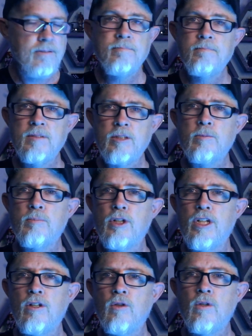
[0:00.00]
It's
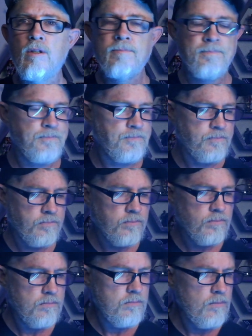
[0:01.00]
pretty cool.
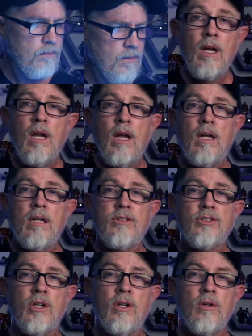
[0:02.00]

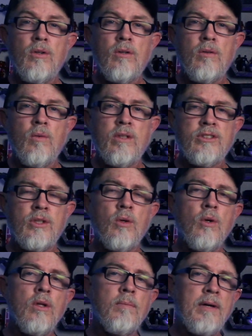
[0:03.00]
So what's
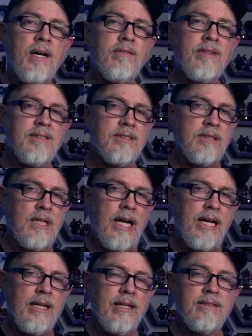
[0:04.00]
cool about this
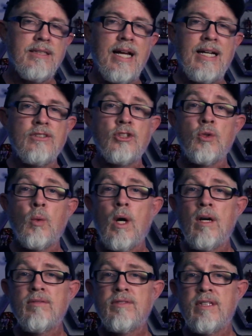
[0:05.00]
light is it has
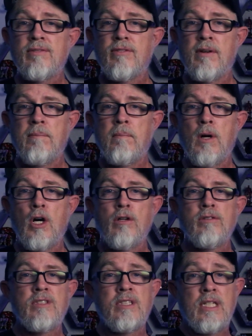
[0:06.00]
12 different
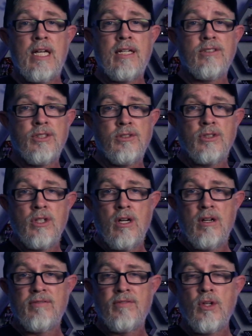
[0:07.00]
modes, as you
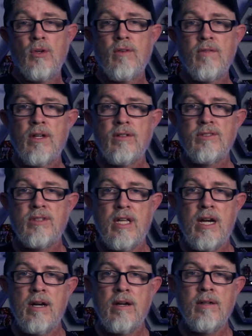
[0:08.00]
saw a few of those
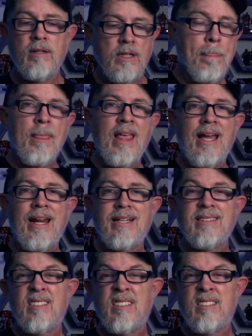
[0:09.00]
there. It
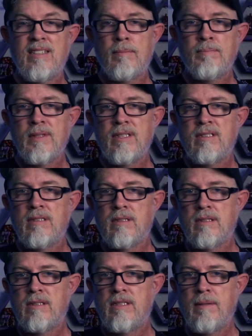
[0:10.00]
has stepless
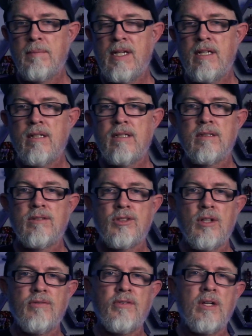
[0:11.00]
dimming,
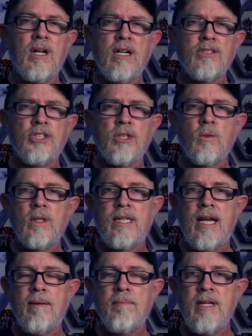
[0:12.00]
so if you're not sure what
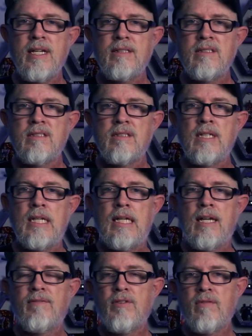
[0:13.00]
that means,
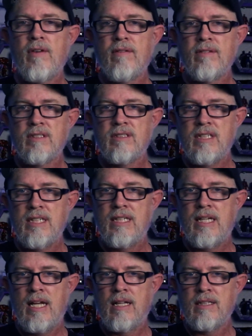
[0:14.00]
if you've ever seen
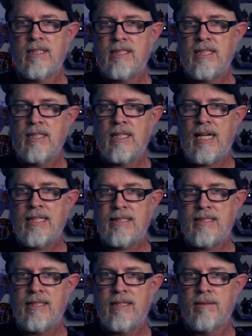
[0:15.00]
an LED
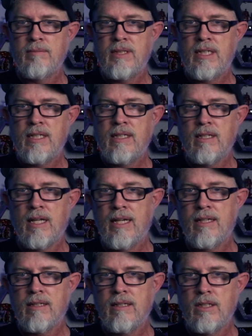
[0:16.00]
light dimmed and it like
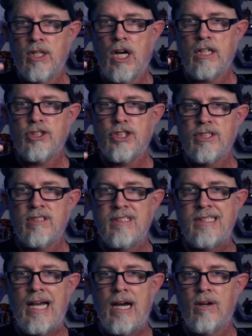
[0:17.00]
notches
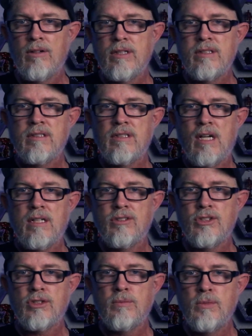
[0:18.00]
down, it's not a
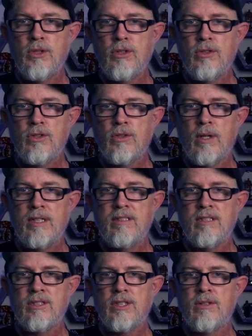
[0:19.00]
smooth
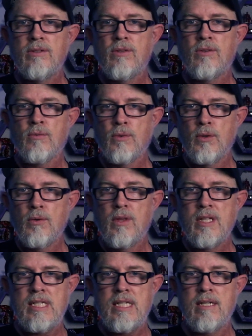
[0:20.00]
transition through
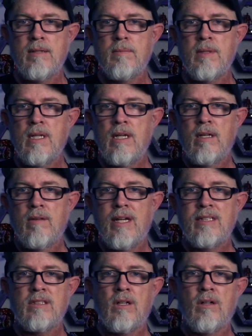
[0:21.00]
the dim,
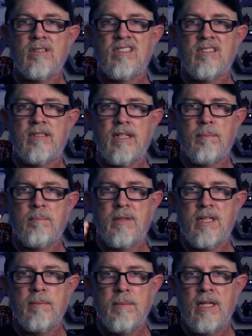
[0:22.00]
that's called step
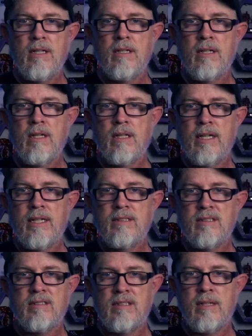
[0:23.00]
dimming. Like it
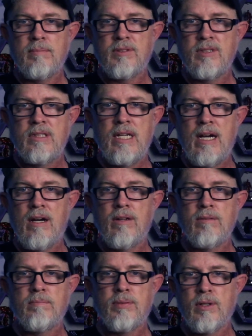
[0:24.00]
steps
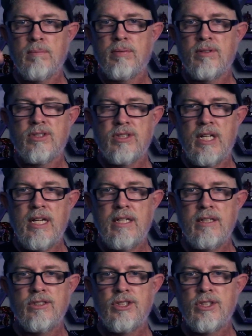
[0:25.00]
down per
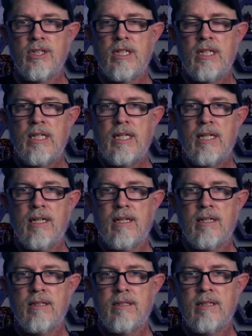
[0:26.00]
percentage, and